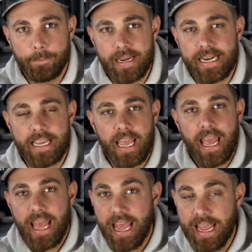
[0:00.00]
meaning,
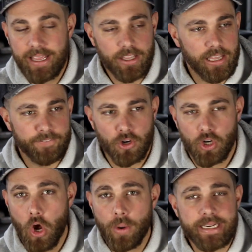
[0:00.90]
hey, if you're
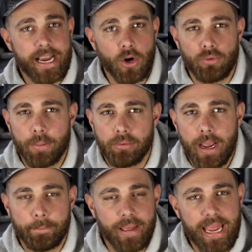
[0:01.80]
going down a
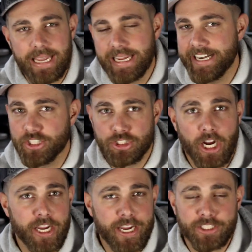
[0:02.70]
riprap bank and you're
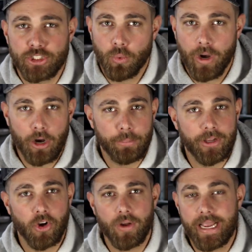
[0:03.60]
chucking a square
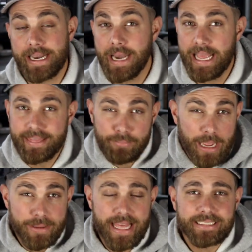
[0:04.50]
bill and
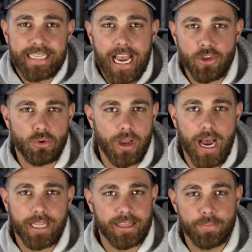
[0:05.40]
maybe that's how you
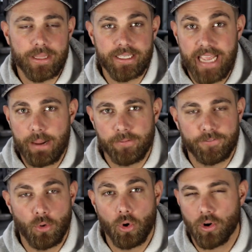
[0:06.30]
caught them the day
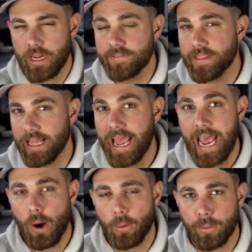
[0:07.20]
before or even the
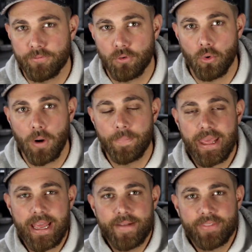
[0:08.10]
hour before,
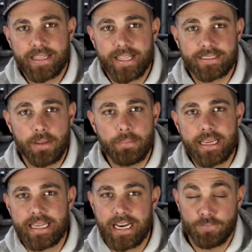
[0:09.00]
that doesn't
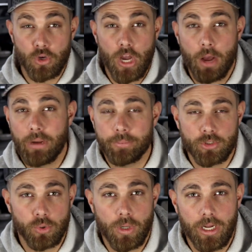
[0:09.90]
mean that if you come
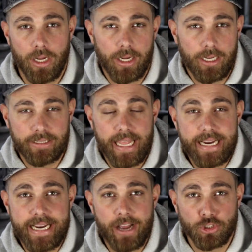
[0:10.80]
up to a
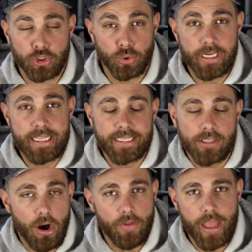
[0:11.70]
lay down tree
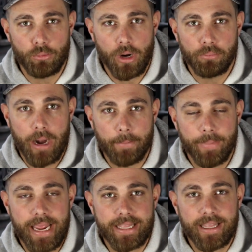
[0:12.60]
that's on that riprap
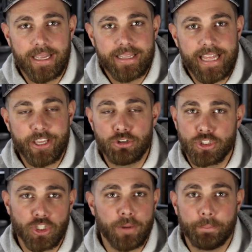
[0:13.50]
bank that you
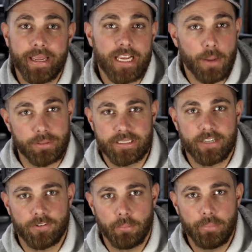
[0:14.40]
shouldn't pick up a
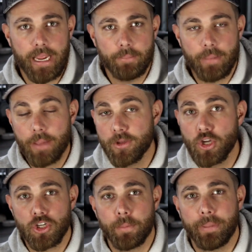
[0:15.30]
different bait. Maybe
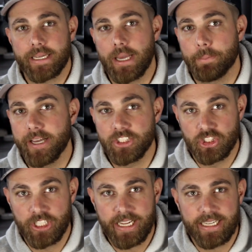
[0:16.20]
you should pick up a
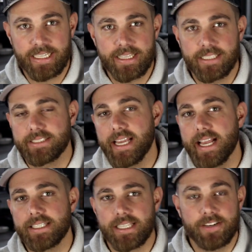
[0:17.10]
jig in this
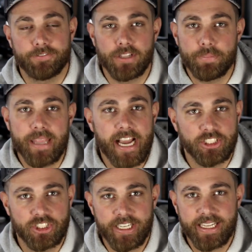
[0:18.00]
case and flip
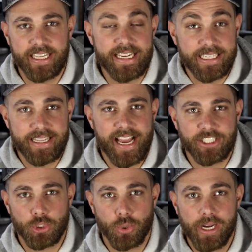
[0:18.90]
that jig into
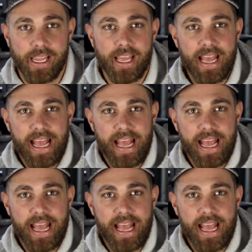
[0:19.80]
that tree